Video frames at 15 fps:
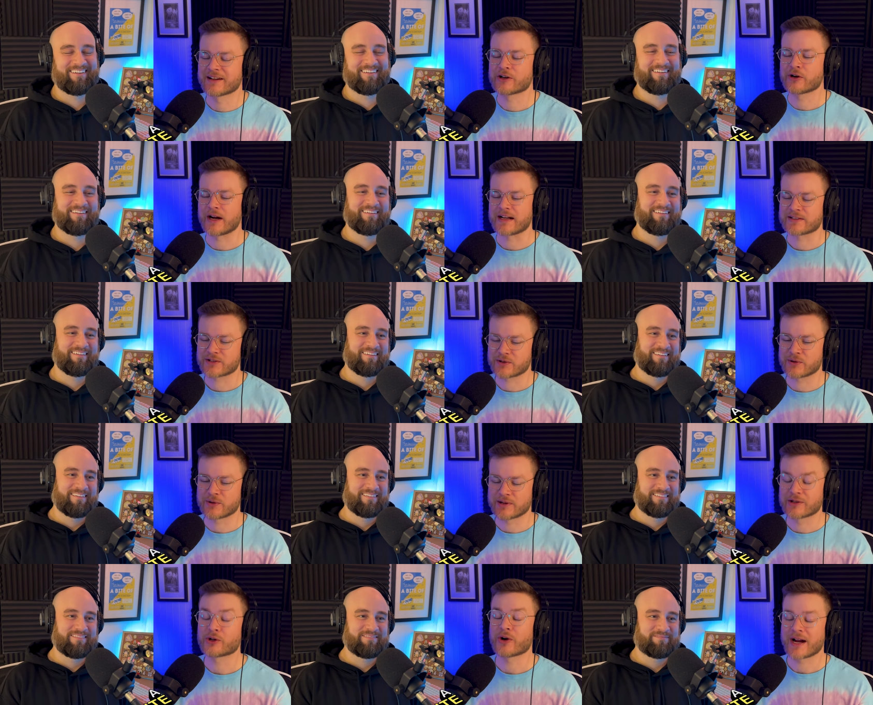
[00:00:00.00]
Speaker 1: crash
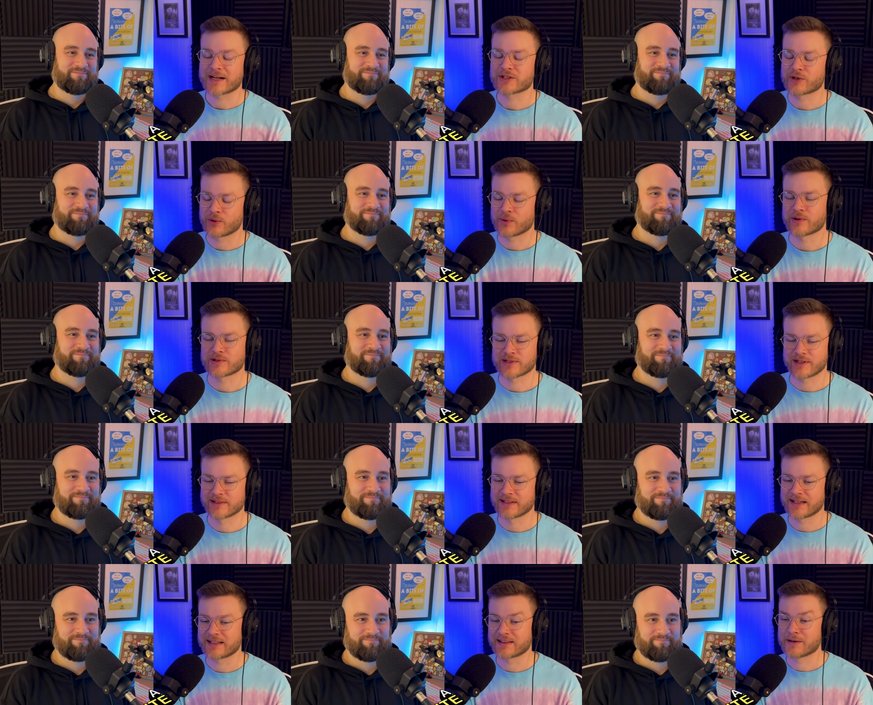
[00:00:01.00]
course on
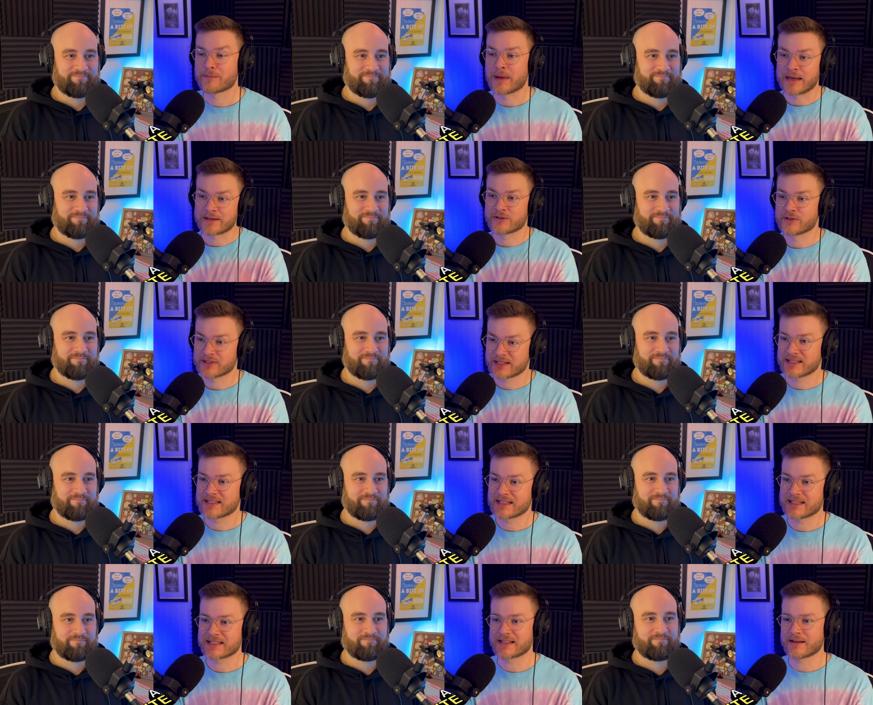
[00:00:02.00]
like the major
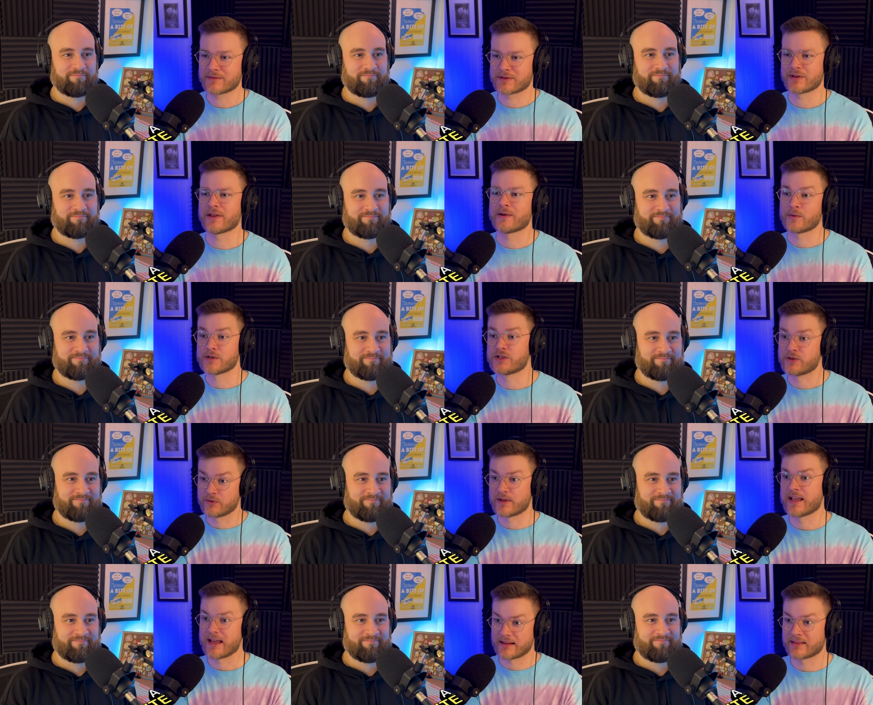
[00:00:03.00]
Disney stuff so that way she'll
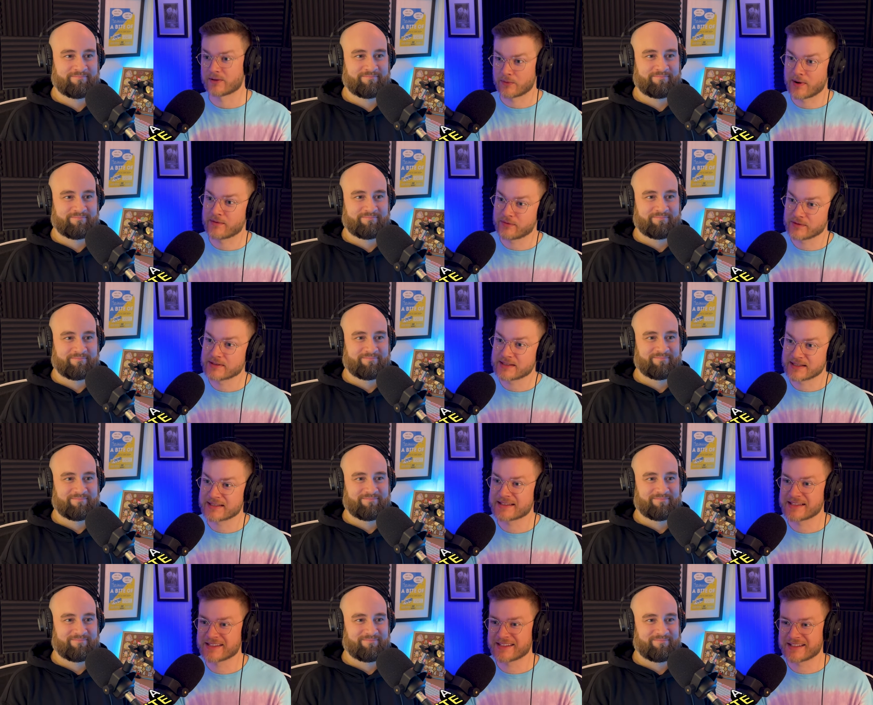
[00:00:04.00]
get the
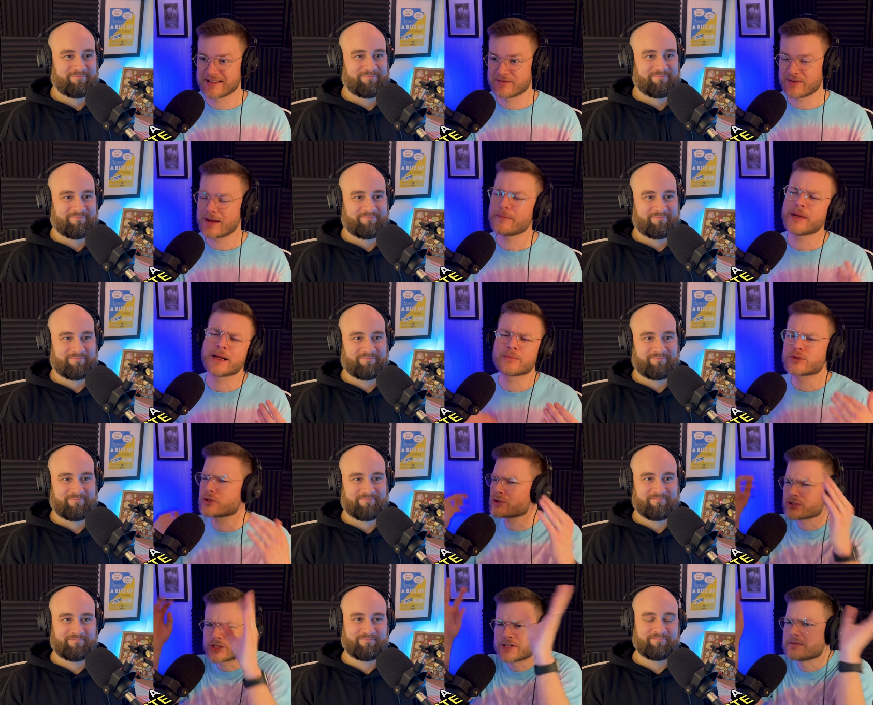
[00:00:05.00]
references and stuff. I mean, I'm
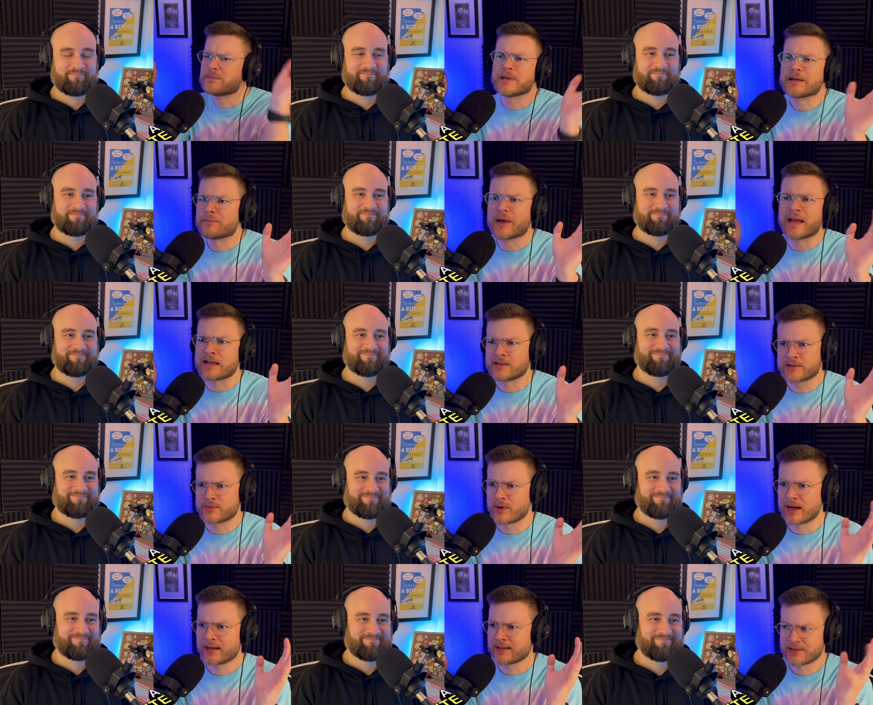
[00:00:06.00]
sure she'd be amazed,
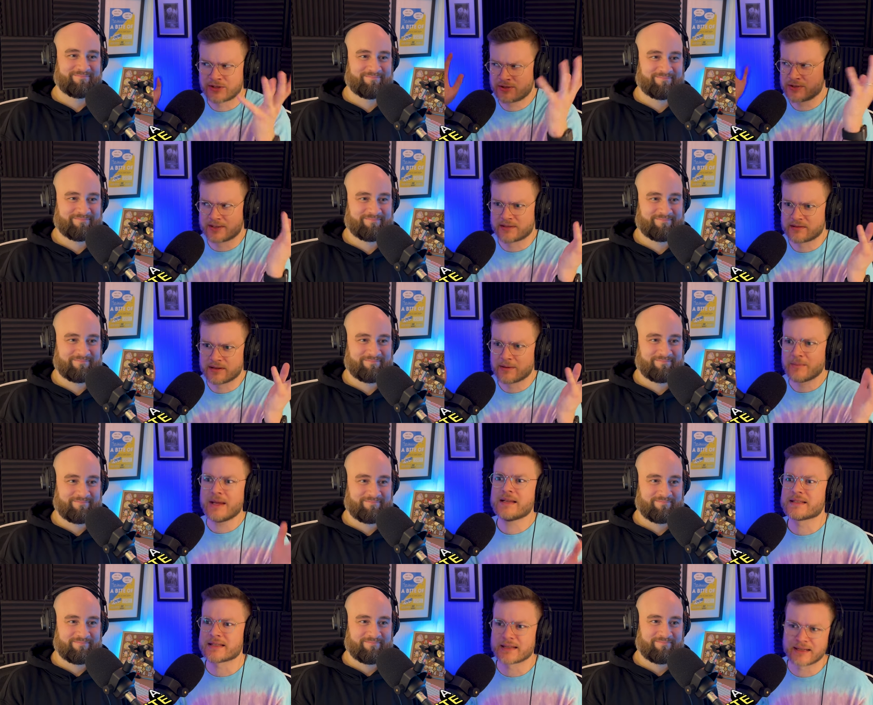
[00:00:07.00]
right? It's just
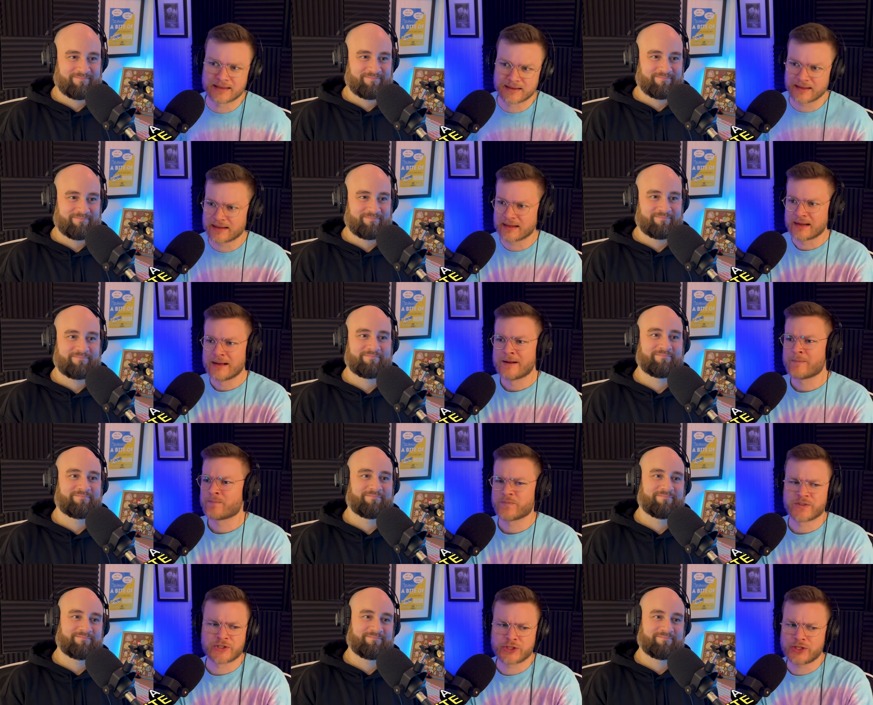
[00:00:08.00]
amazing. And like
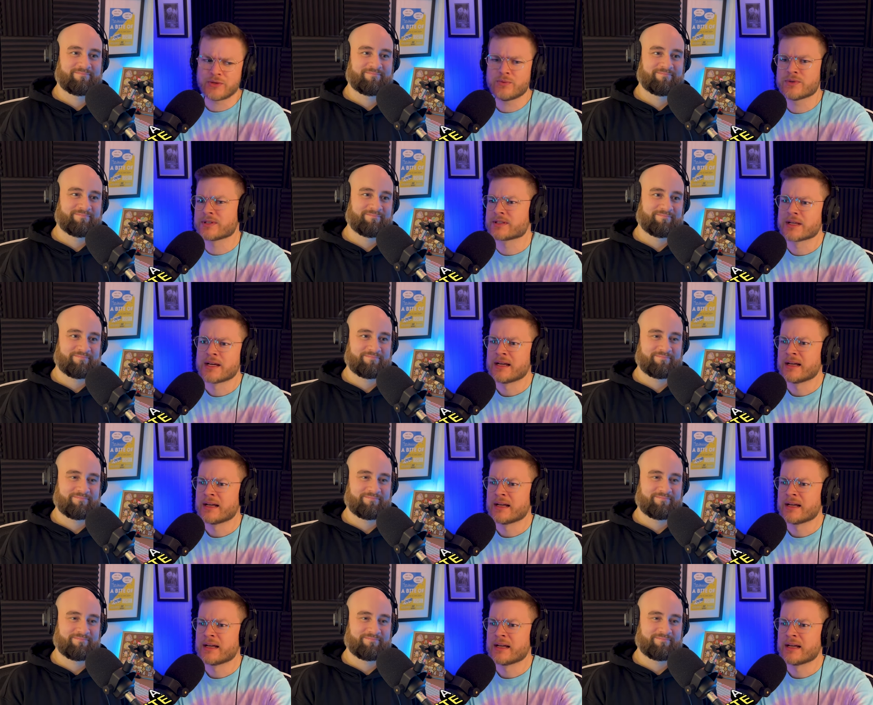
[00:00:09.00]
she was,